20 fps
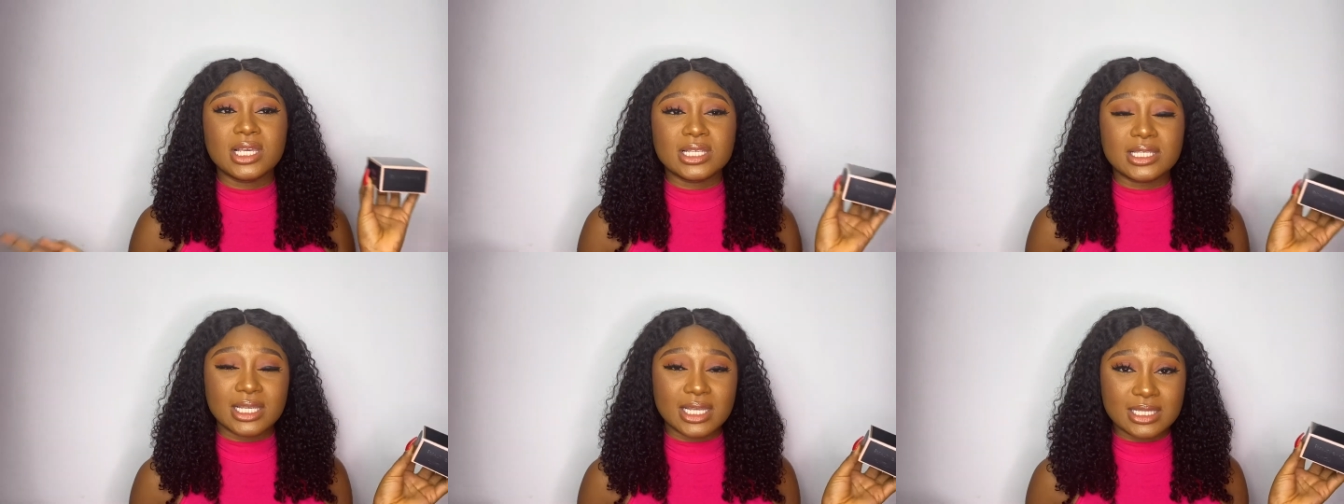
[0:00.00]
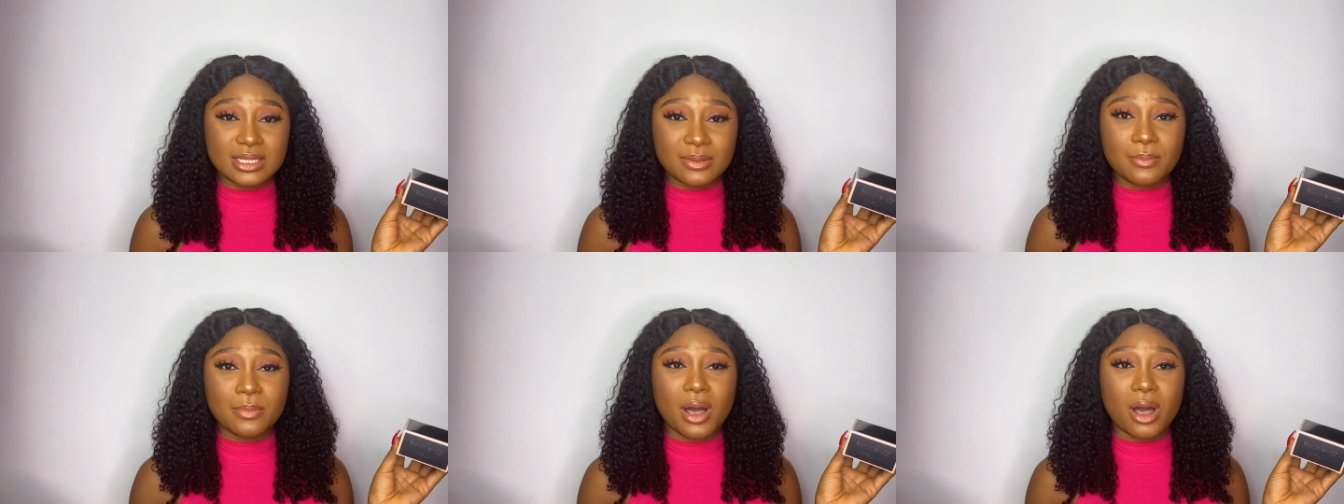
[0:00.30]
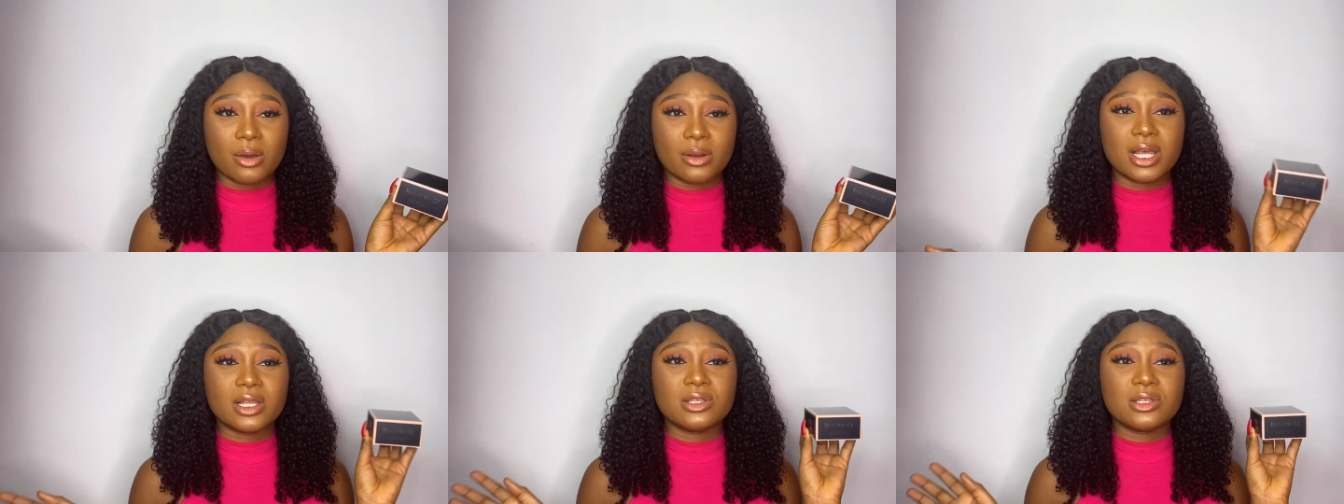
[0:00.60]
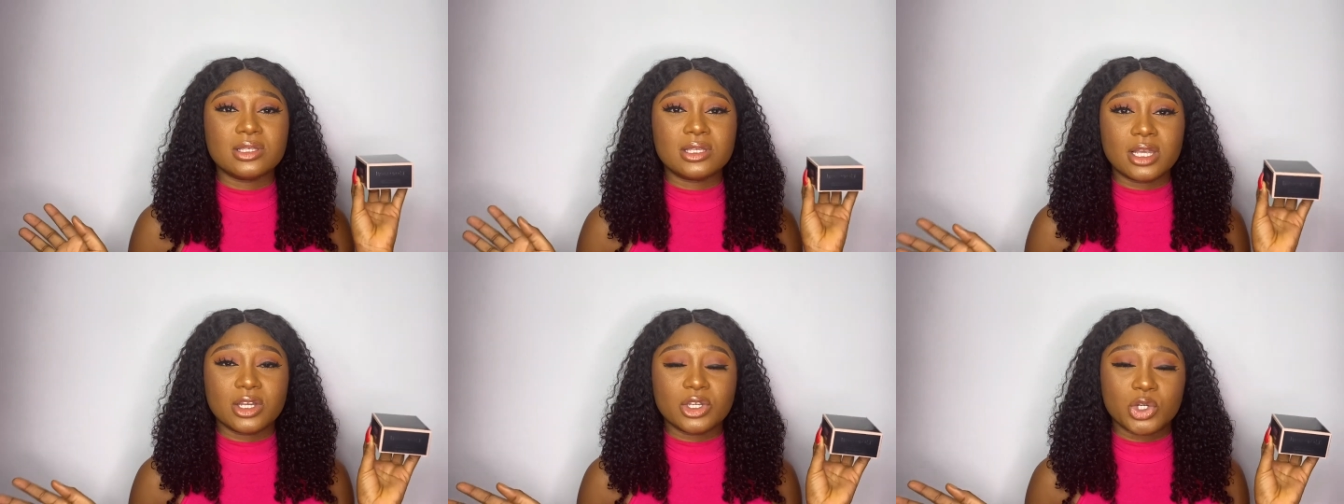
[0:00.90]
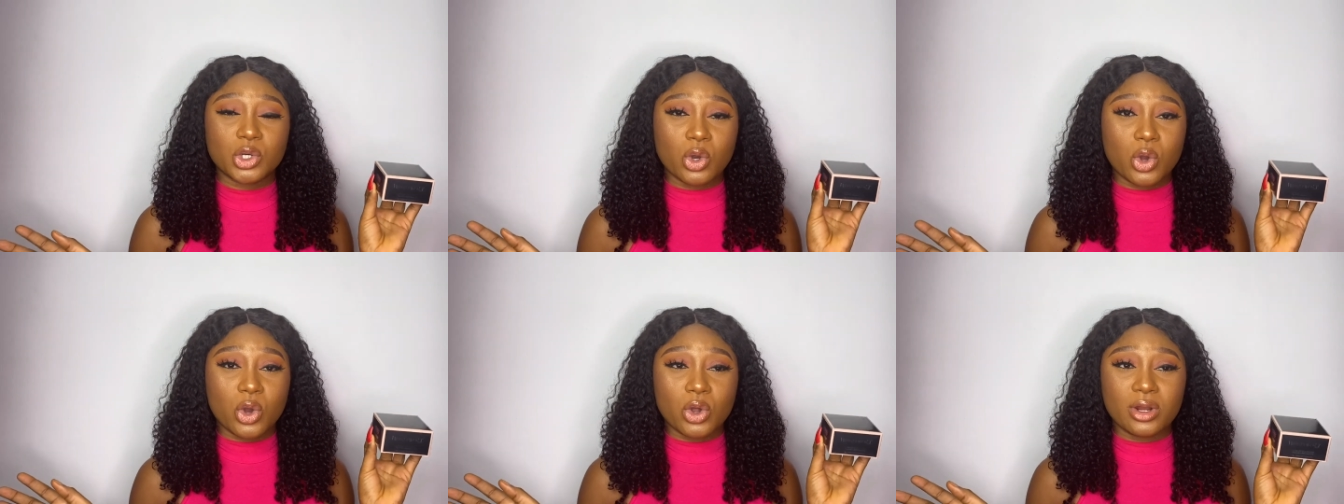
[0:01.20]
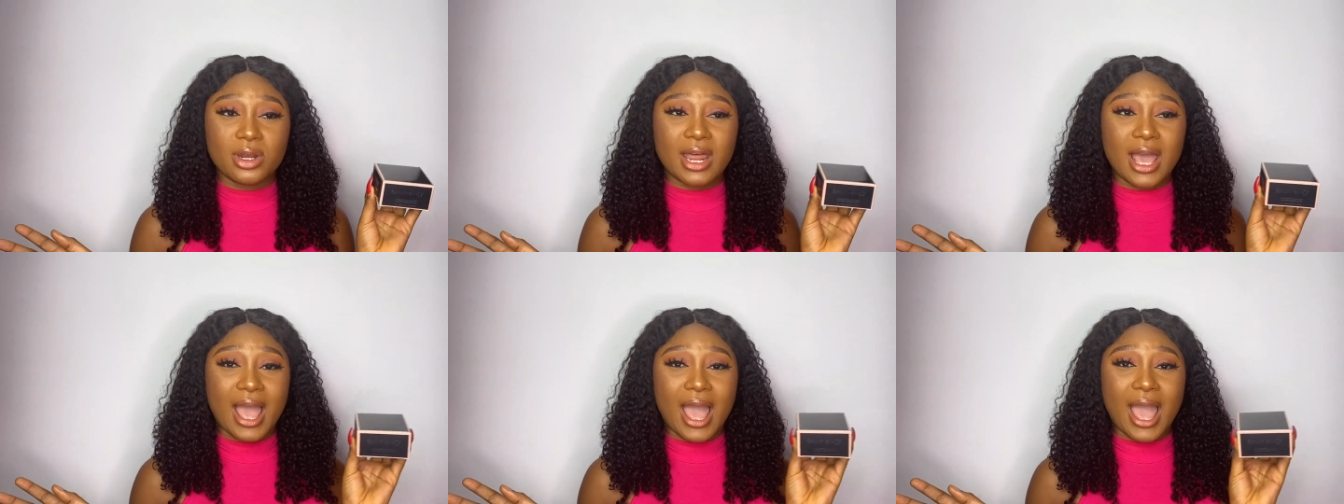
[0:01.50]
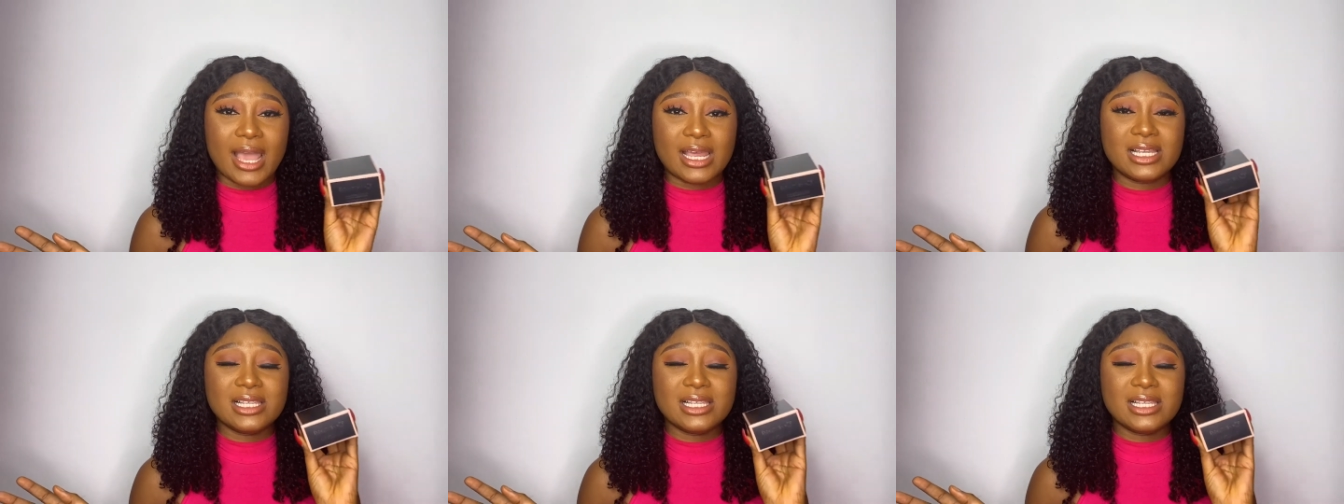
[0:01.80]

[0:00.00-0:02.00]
a setting powder to set your under eye.